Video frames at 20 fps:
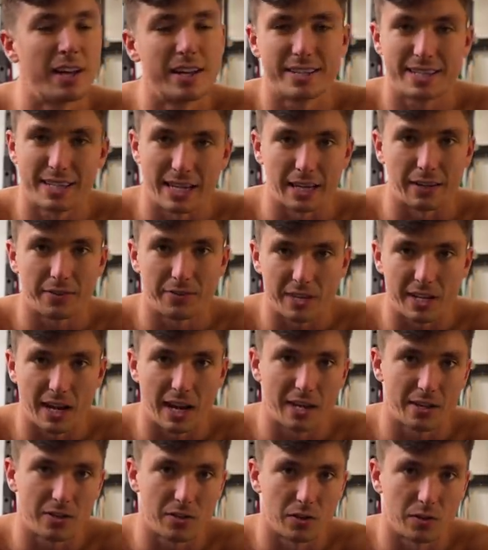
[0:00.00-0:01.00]
six
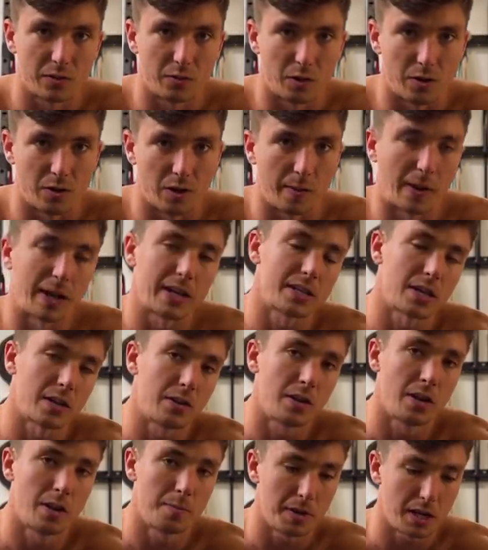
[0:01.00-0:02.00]
sets sort of one rep max. So
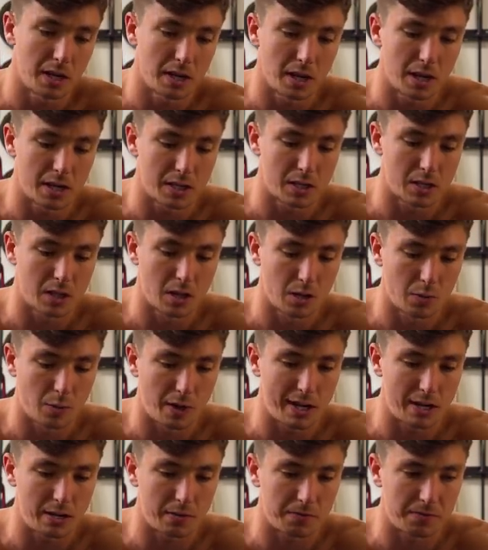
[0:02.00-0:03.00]
it'd be a nice
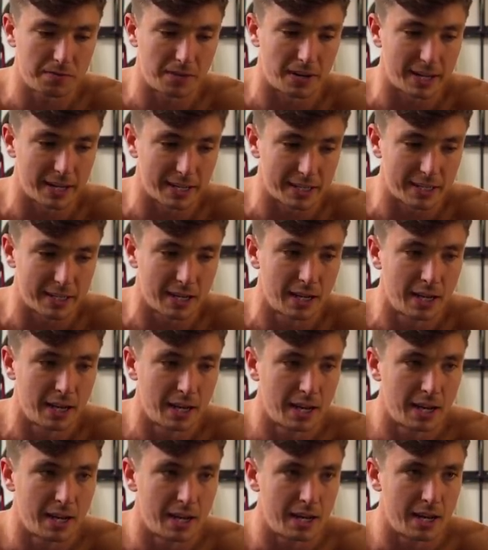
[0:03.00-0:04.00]
way to find
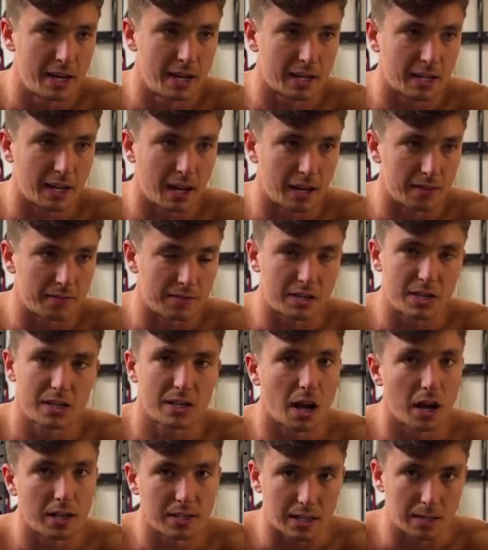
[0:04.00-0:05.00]
kind of the
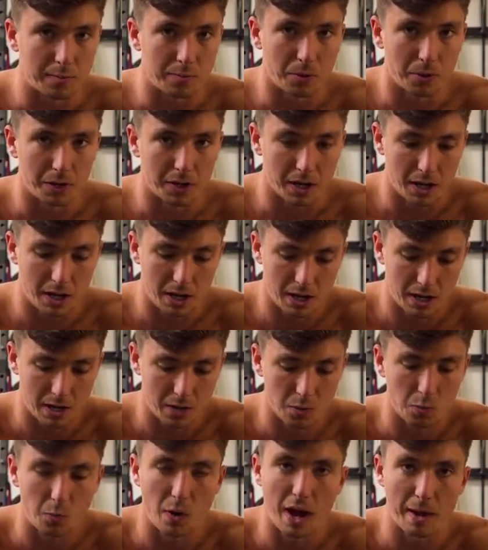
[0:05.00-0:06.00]
starting point,
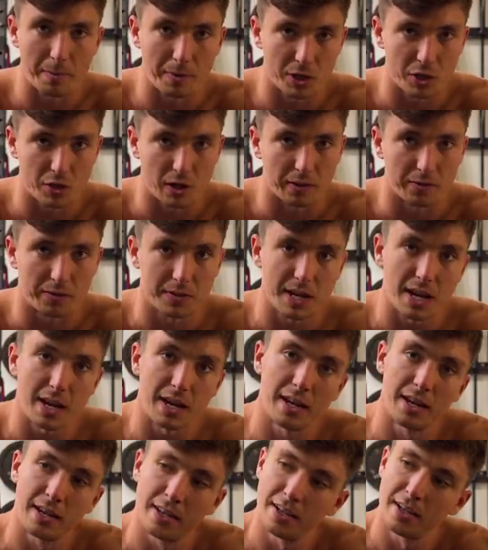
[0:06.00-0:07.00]
where my strength is
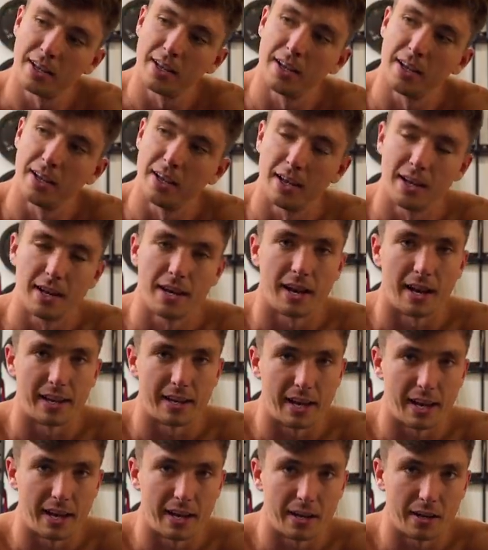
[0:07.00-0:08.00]
at,
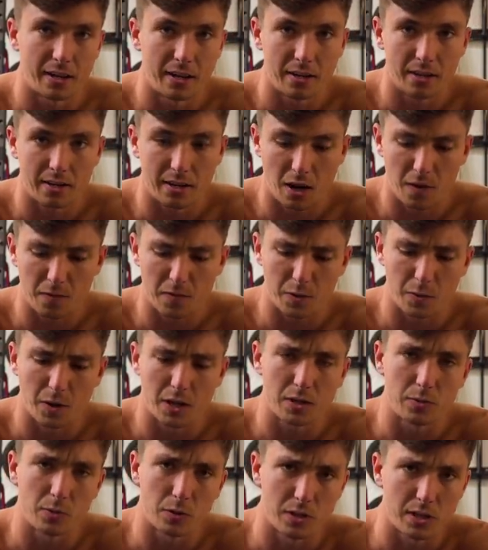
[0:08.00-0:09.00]
and then hopefully
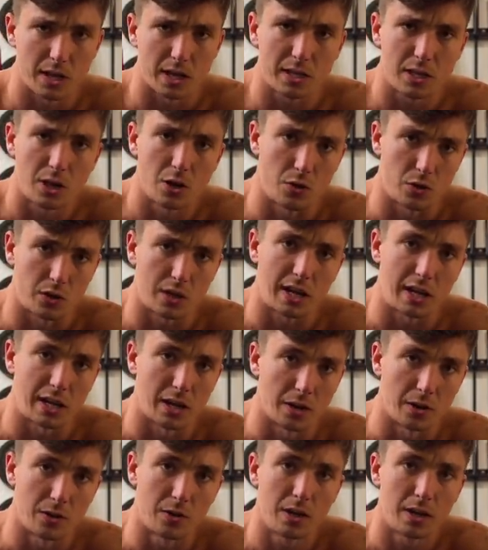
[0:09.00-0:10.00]
work towards that 200
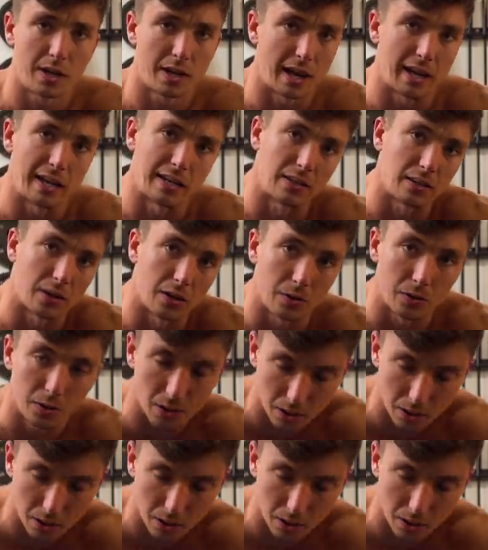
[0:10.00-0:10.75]
kilo end goal.